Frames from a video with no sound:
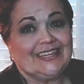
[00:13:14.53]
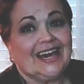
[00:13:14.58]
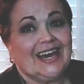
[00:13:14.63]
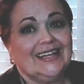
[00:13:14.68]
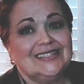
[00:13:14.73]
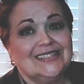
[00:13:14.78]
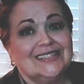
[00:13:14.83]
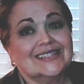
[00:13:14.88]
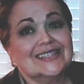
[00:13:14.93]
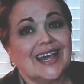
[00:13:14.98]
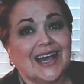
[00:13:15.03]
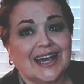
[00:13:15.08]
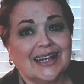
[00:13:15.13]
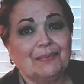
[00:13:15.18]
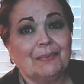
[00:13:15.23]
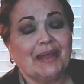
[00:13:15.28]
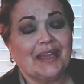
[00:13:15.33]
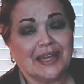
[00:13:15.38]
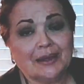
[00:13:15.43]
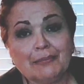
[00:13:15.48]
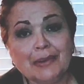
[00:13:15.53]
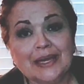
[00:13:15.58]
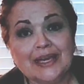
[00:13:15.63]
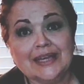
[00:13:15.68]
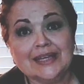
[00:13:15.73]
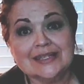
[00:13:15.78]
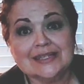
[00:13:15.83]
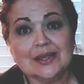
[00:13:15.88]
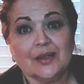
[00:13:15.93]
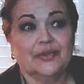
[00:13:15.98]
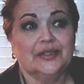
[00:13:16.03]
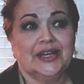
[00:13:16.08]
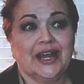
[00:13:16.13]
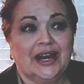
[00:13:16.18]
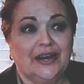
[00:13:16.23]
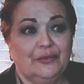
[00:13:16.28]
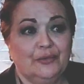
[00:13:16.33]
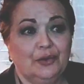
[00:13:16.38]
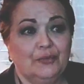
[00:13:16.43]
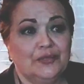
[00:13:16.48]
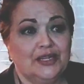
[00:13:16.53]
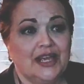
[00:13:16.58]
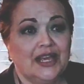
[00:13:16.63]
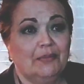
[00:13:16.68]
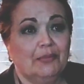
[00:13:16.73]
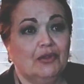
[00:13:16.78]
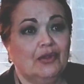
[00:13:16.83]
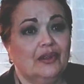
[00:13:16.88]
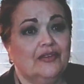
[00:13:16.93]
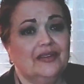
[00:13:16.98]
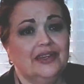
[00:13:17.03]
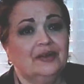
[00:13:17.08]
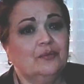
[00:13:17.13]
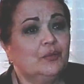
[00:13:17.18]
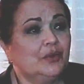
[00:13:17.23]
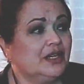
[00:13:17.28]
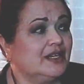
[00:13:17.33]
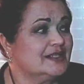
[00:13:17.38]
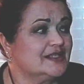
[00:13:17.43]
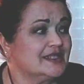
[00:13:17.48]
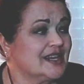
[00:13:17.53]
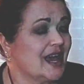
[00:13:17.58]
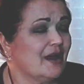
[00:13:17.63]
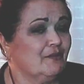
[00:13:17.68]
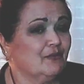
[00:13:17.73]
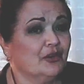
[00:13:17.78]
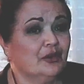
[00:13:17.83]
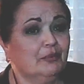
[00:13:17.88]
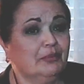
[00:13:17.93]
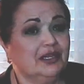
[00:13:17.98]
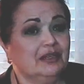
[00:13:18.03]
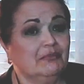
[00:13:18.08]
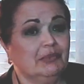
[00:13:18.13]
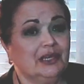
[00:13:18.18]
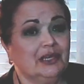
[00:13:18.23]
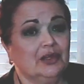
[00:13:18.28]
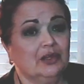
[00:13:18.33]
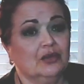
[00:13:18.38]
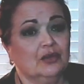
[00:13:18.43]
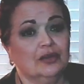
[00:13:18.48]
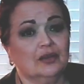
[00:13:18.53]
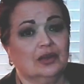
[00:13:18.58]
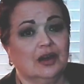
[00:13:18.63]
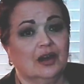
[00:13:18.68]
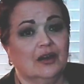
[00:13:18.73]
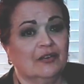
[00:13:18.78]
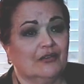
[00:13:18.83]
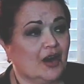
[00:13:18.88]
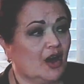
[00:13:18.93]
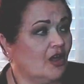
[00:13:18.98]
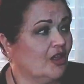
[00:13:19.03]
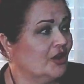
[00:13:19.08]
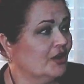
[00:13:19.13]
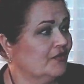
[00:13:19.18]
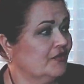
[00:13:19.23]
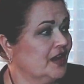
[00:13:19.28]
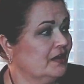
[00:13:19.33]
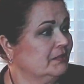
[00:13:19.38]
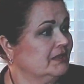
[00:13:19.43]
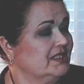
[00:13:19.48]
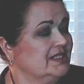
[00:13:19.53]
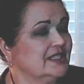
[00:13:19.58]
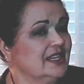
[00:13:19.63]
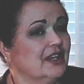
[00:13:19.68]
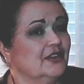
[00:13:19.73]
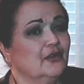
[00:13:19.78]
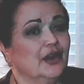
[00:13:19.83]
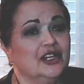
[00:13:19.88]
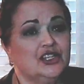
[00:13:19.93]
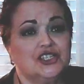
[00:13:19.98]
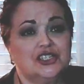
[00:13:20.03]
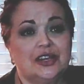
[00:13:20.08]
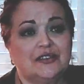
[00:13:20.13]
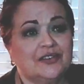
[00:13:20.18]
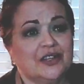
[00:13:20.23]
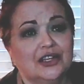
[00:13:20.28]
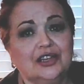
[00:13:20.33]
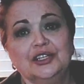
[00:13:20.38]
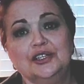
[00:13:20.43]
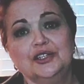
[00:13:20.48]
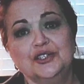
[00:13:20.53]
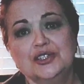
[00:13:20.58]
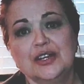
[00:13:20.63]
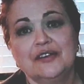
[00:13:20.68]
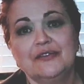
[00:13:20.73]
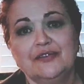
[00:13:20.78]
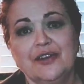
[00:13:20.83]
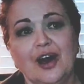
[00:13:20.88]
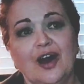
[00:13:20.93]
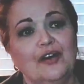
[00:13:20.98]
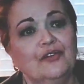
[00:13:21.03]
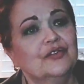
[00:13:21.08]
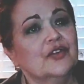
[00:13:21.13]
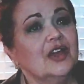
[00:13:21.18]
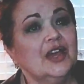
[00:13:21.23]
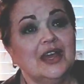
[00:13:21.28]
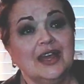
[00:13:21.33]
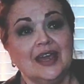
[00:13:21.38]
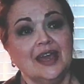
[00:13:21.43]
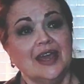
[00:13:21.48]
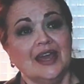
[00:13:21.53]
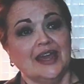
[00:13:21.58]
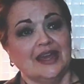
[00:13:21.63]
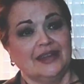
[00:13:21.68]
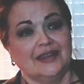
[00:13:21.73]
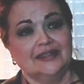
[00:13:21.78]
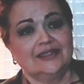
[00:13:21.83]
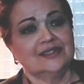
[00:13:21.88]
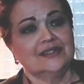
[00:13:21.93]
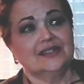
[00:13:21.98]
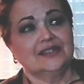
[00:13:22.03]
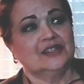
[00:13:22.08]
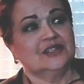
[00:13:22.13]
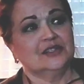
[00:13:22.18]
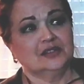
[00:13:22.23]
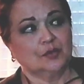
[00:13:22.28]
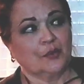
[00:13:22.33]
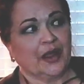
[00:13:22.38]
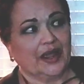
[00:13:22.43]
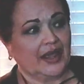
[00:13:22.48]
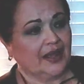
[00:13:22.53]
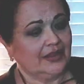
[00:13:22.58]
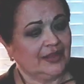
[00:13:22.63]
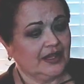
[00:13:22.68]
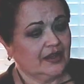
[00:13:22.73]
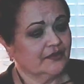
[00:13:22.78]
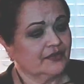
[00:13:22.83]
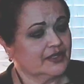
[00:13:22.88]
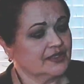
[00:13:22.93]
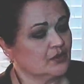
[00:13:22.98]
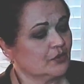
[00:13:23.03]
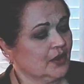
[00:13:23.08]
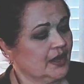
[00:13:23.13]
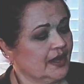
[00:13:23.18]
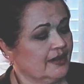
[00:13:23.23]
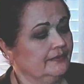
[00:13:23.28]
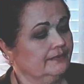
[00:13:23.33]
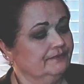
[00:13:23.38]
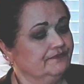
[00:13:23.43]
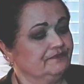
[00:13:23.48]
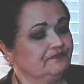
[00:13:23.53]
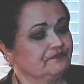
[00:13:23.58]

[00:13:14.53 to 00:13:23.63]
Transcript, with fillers: I just kind of make a mess on the dining room table. And then when it's time for a big meal of all our family together, I just have to clear stuff off. And this is just the way I live. It's okay.